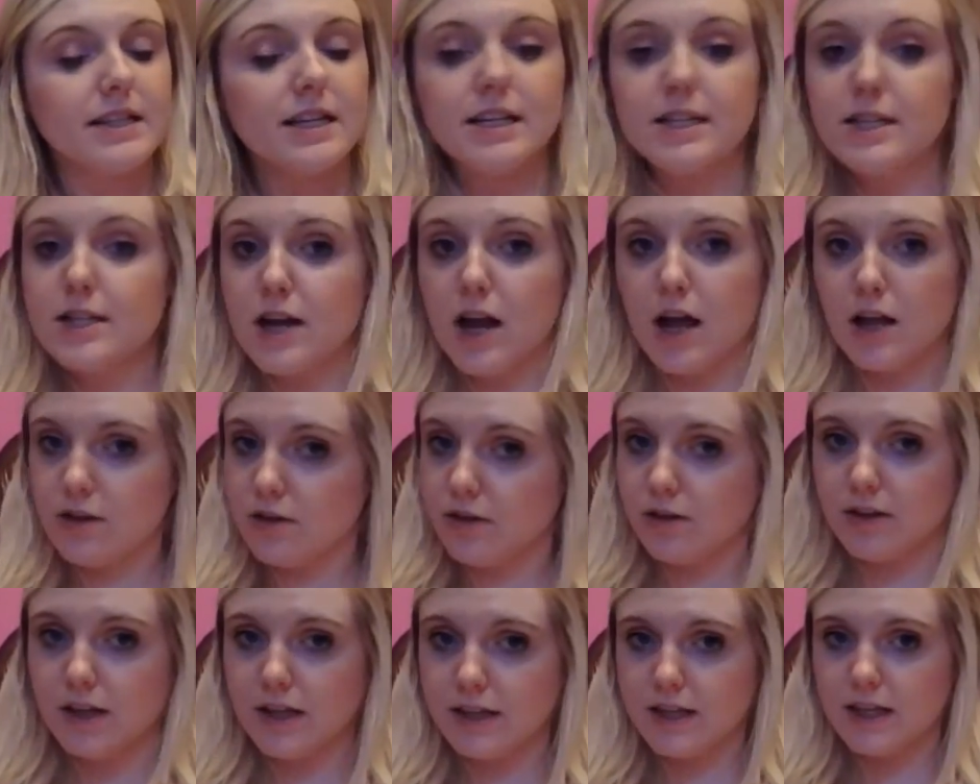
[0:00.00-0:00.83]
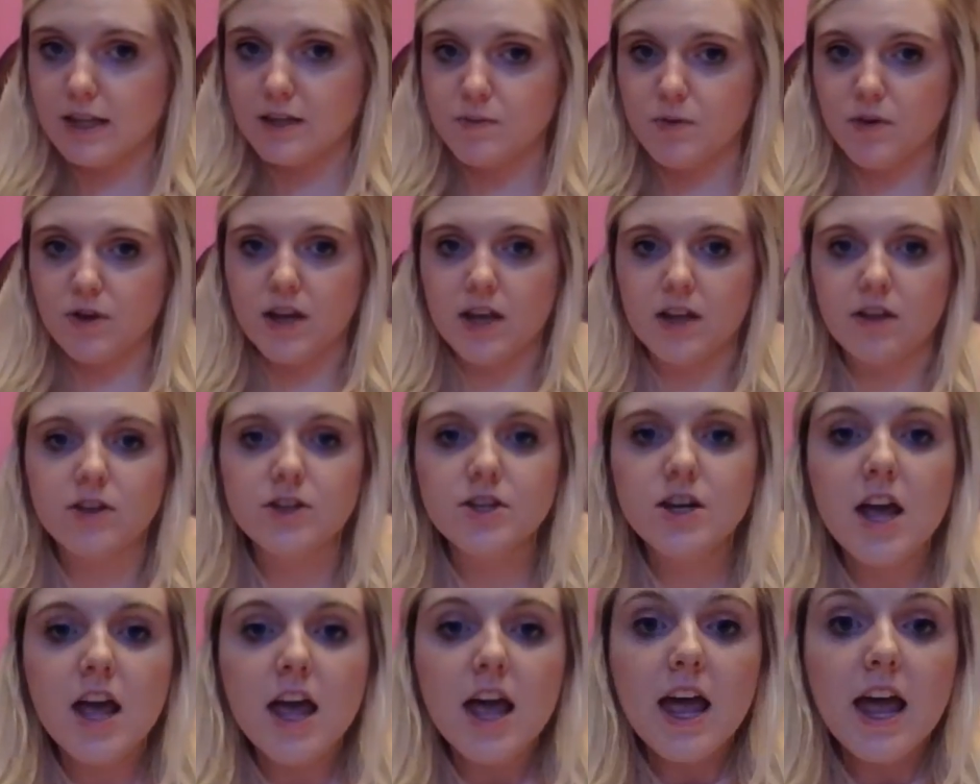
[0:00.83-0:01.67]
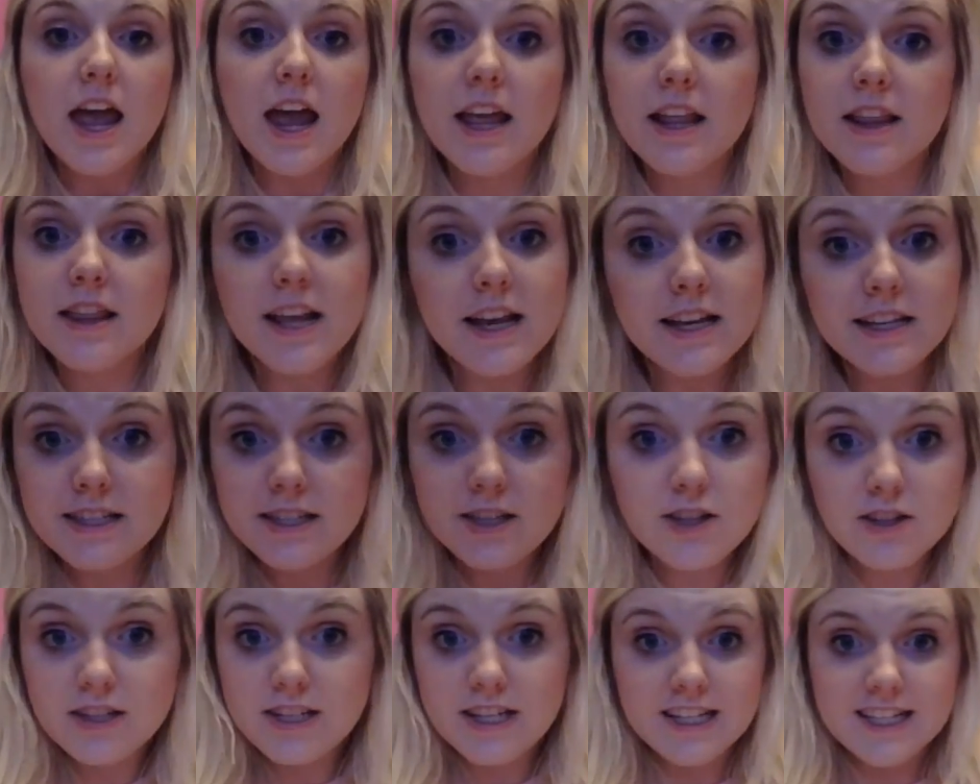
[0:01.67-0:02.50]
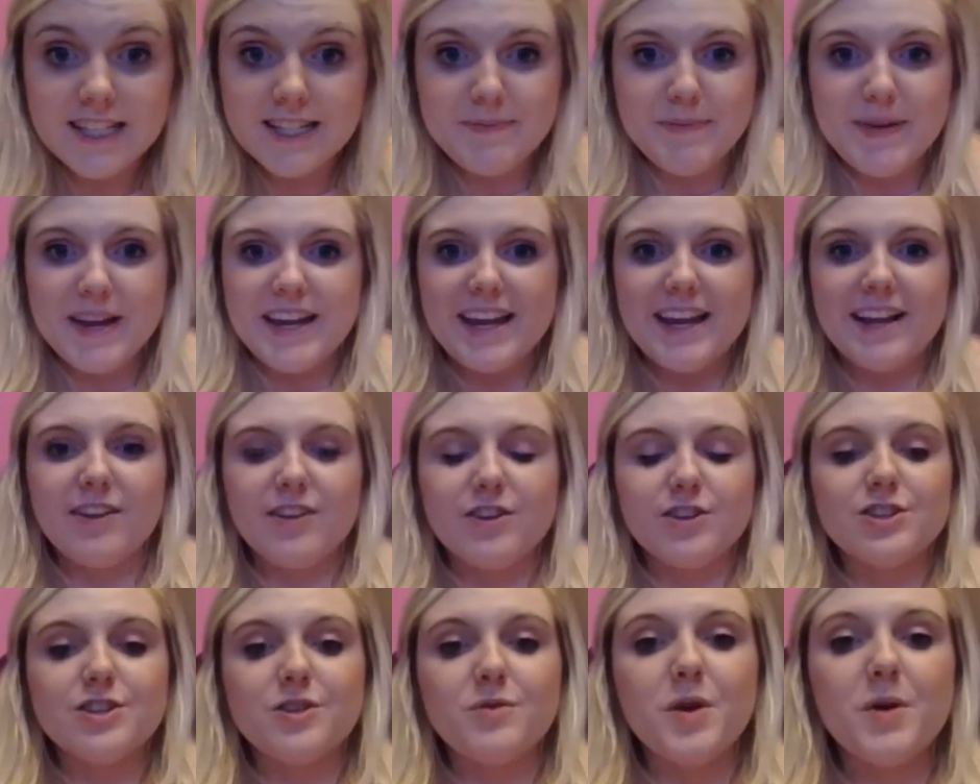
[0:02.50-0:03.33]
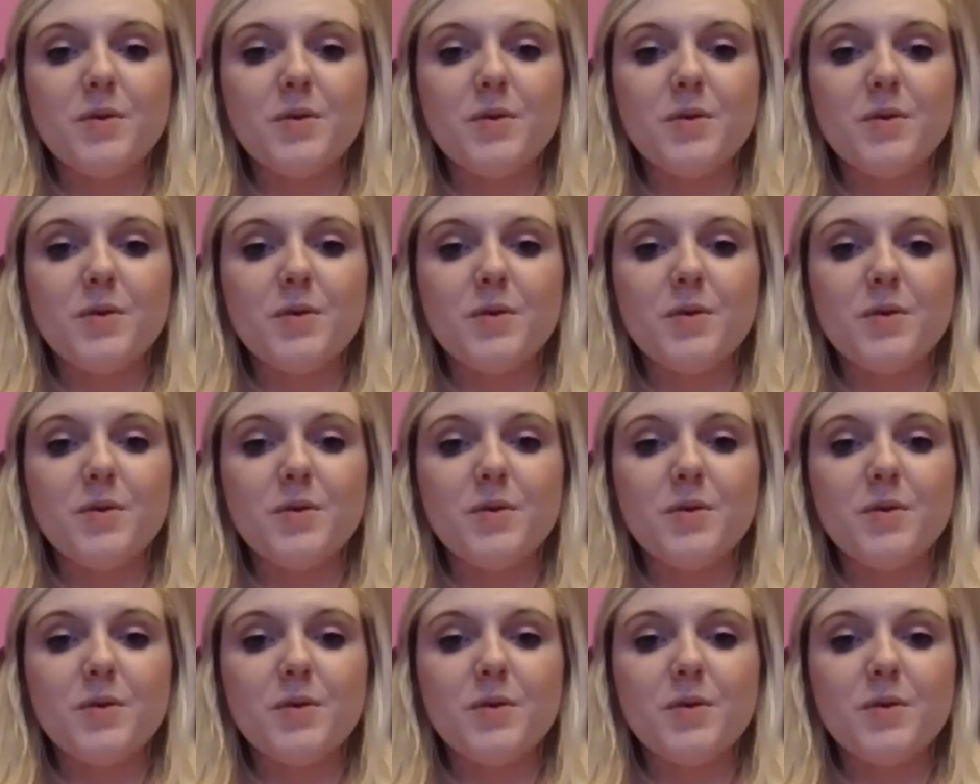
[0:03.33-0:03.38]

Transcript: did not look like they spoke English, and they still didn't speak English.